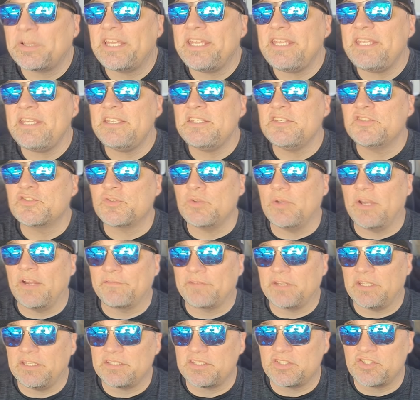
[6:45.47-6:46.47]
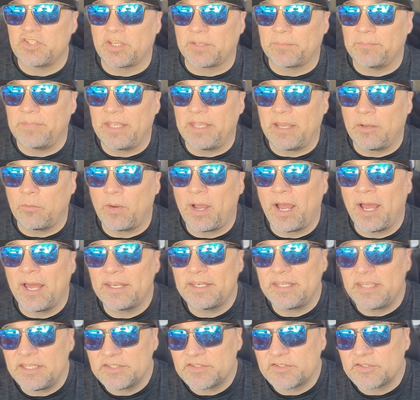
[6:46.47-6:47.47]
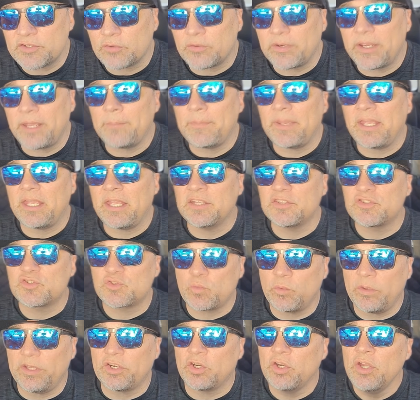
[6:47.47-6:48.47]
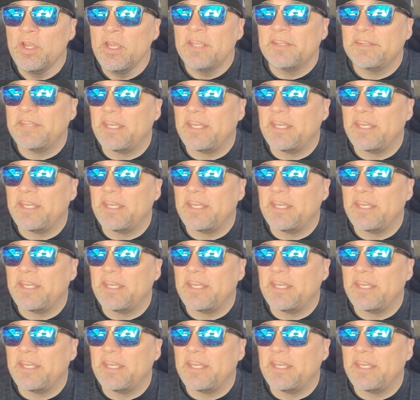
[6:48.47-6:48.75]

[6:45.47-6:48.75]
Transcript: please do not forget to check me out on Instagram and Twitter.